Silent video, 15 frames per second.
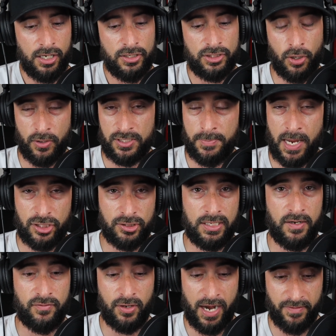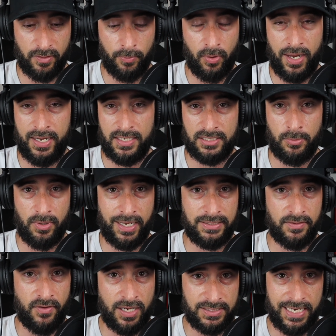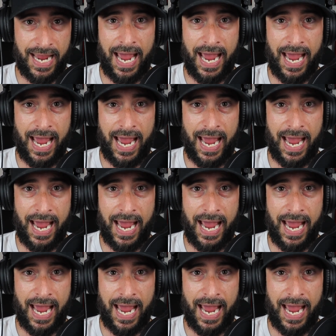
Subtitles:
So especially if they have to play against someone like Davante